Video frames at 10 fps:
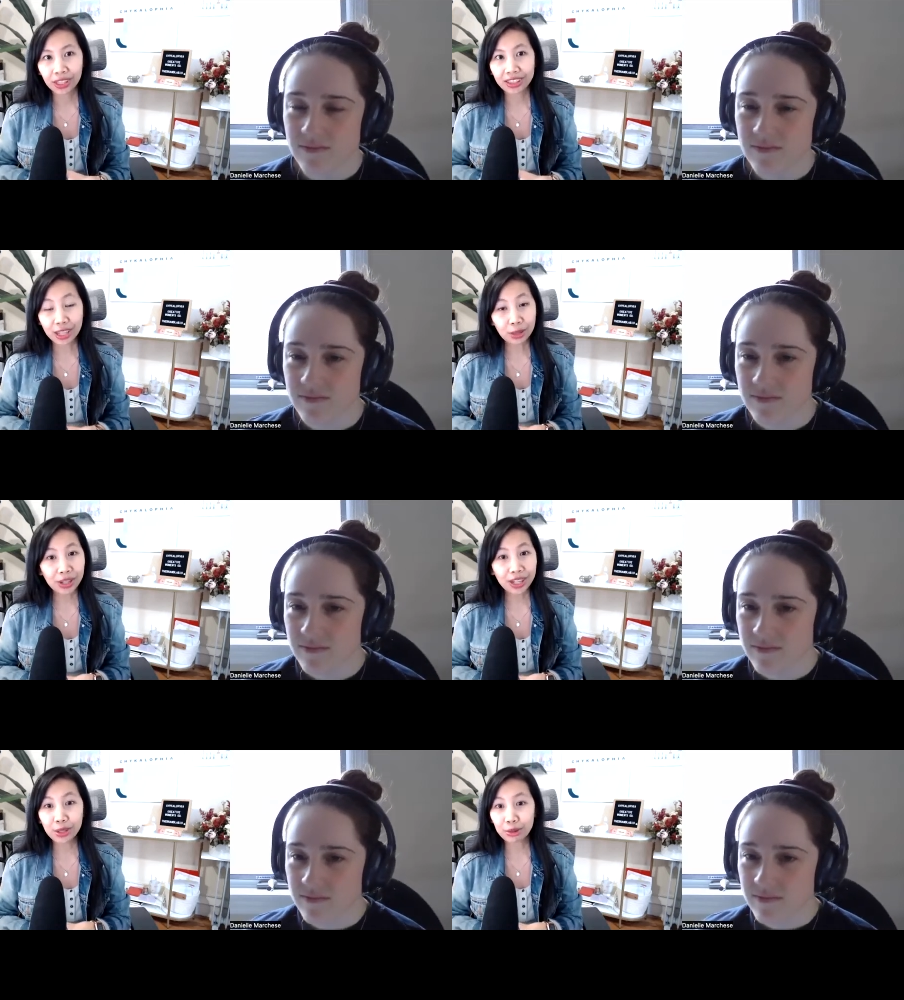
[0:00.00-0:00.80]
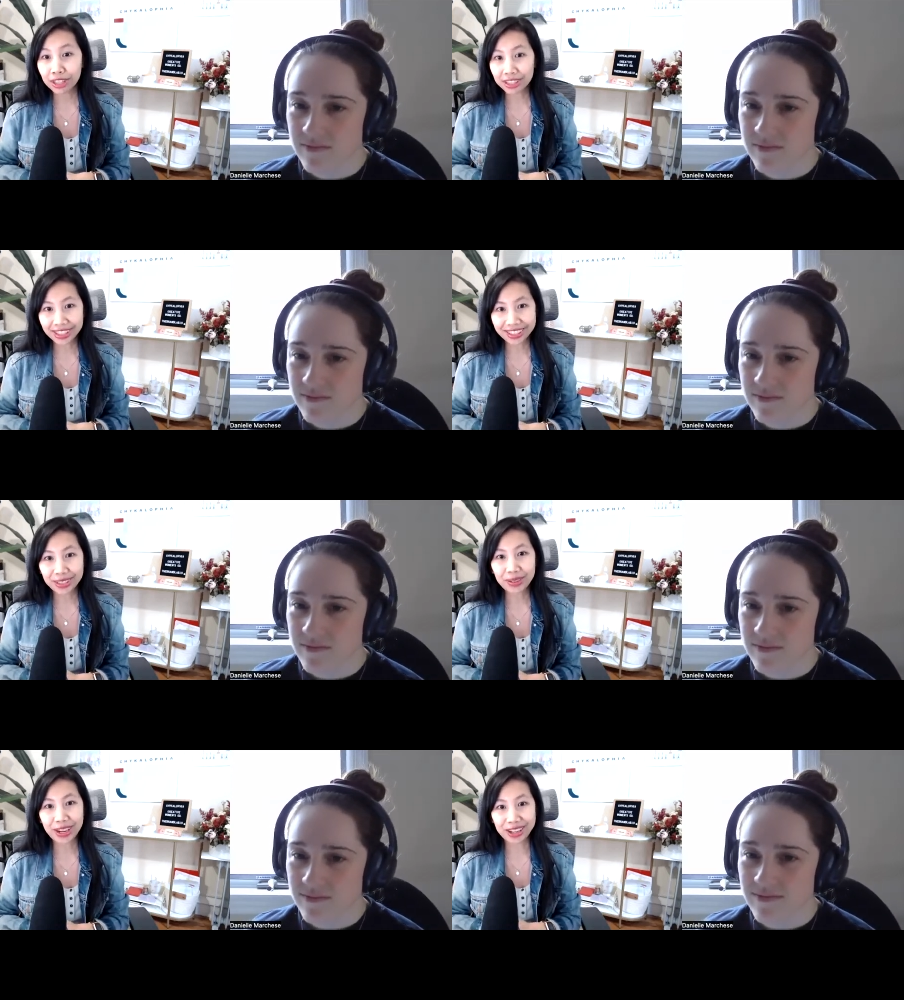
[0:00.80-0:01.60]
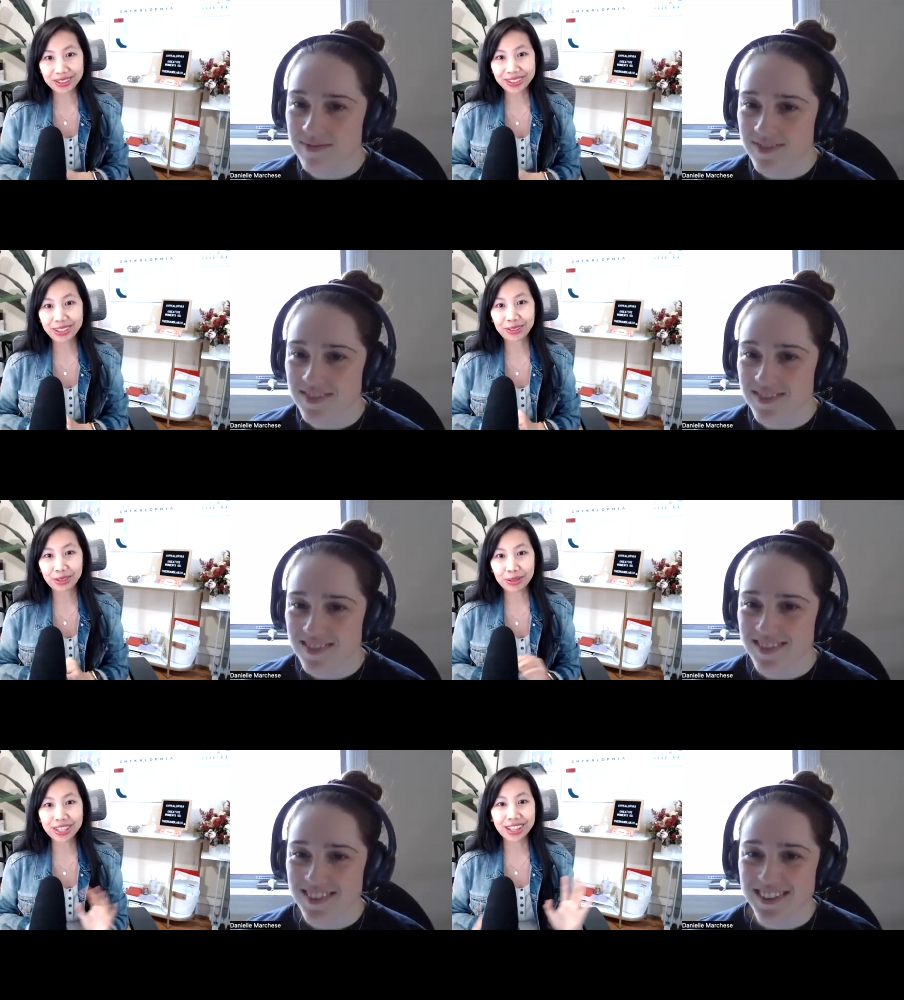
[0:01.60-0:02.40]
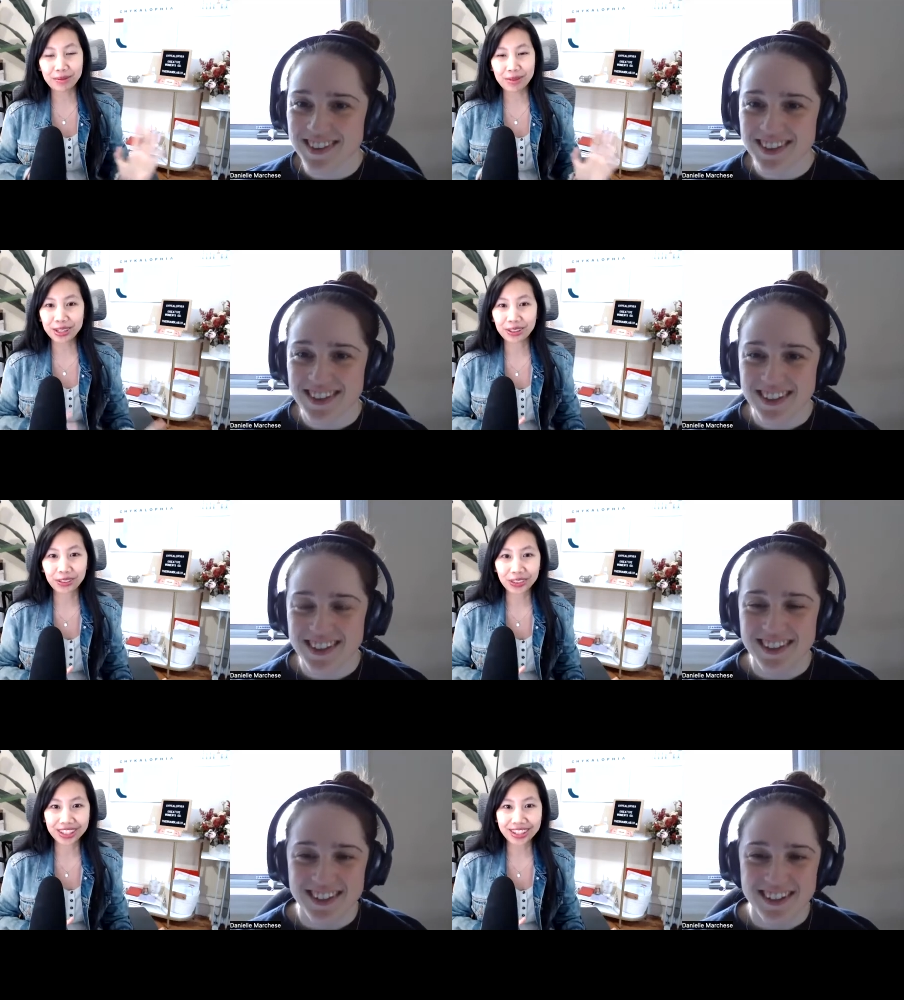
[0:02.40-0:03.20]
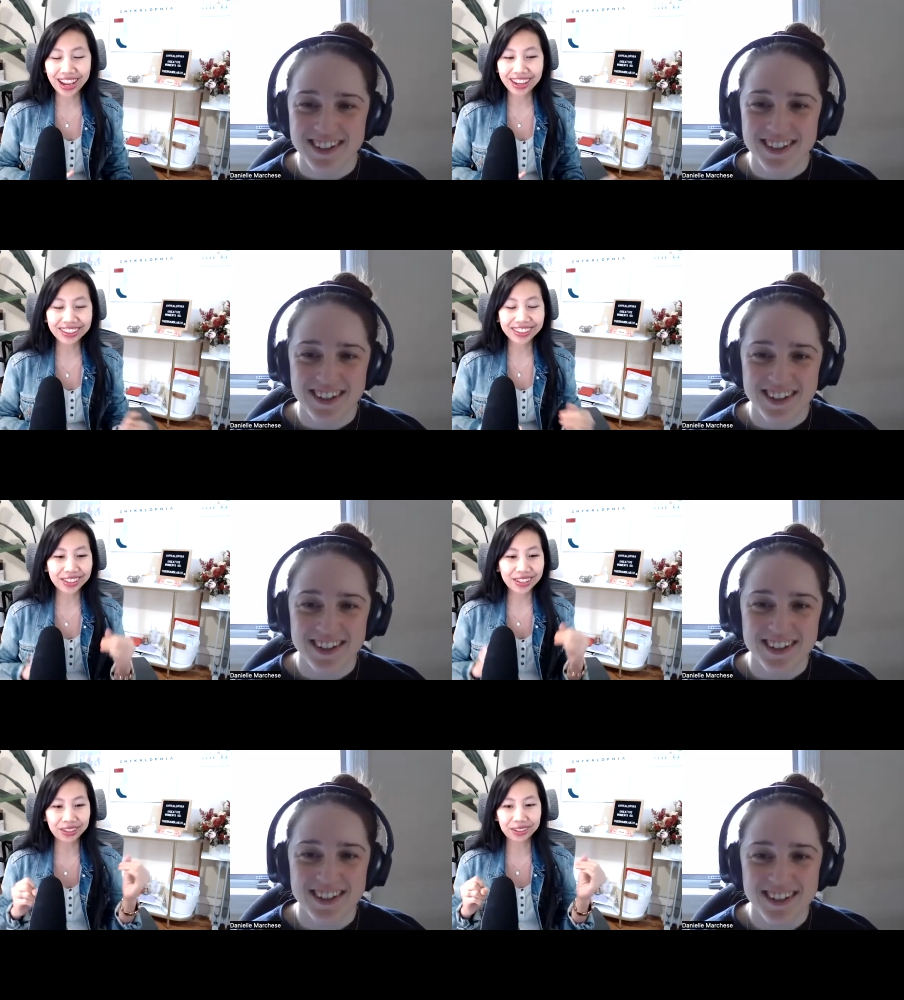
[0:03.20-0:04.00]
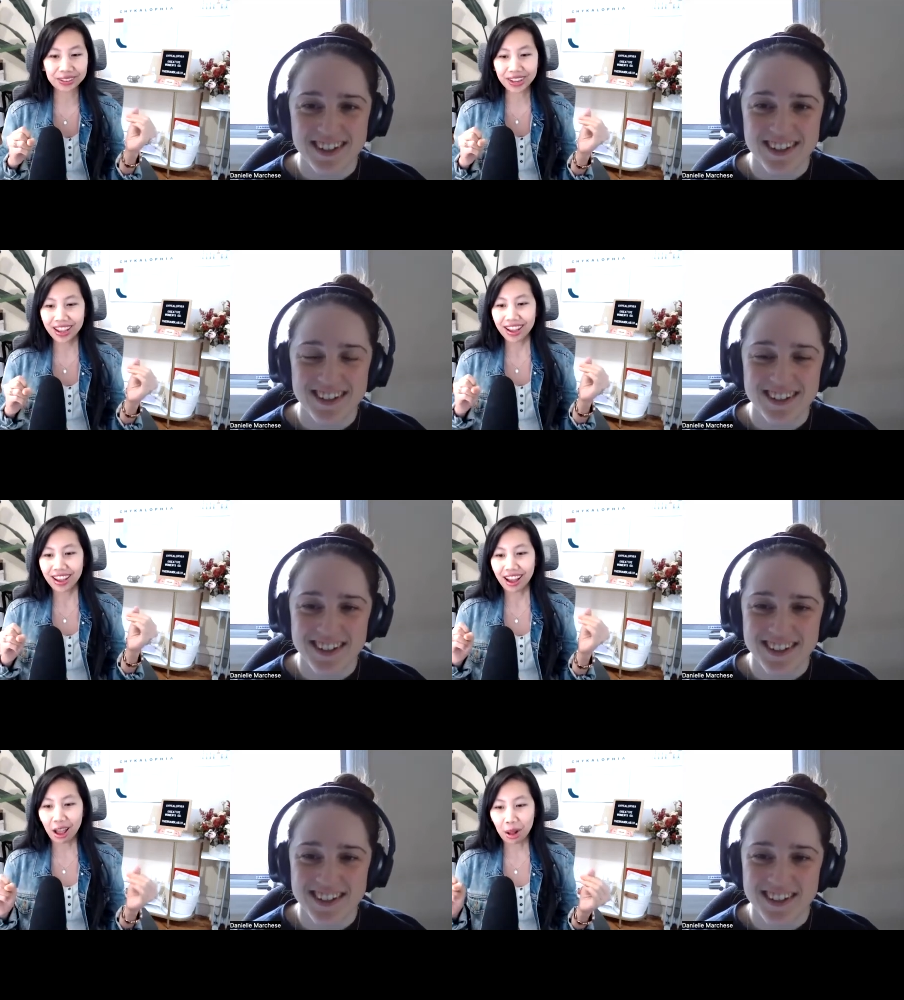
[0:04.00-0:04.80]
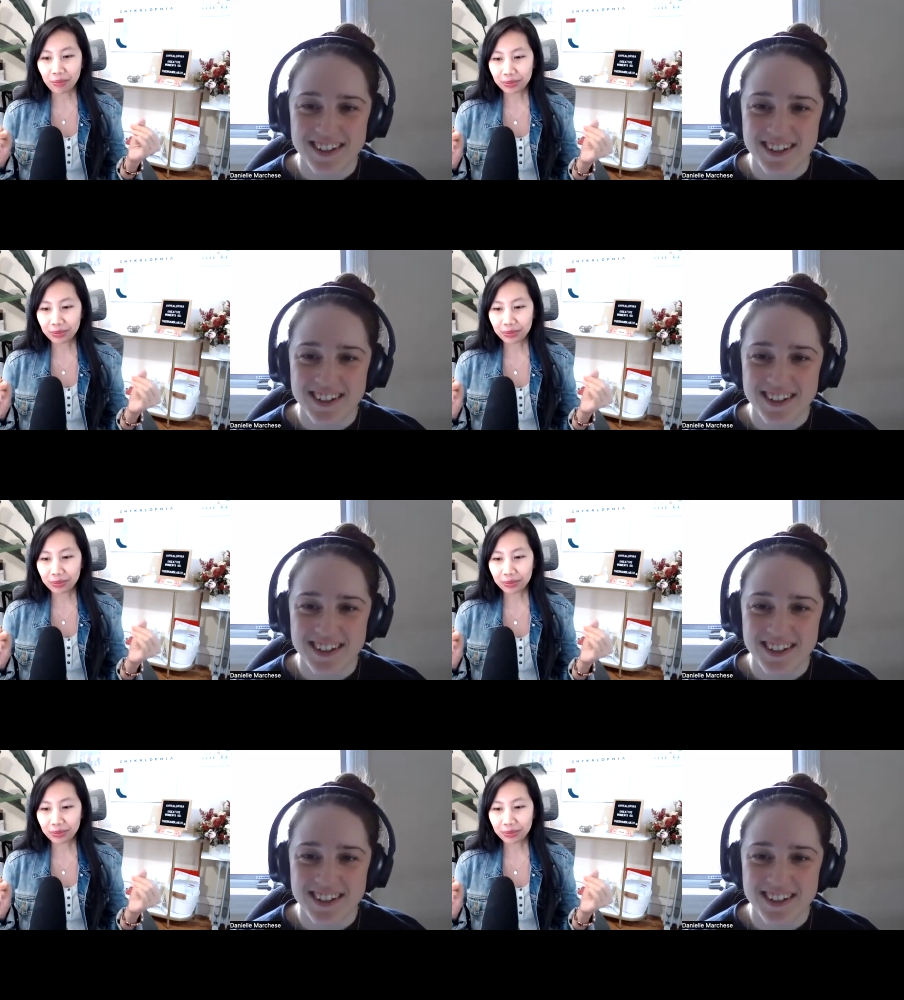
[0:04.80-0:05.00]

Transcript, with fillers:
Speaker 1: that's when I switched, to be honest with you, from just like being a graphic designer to um,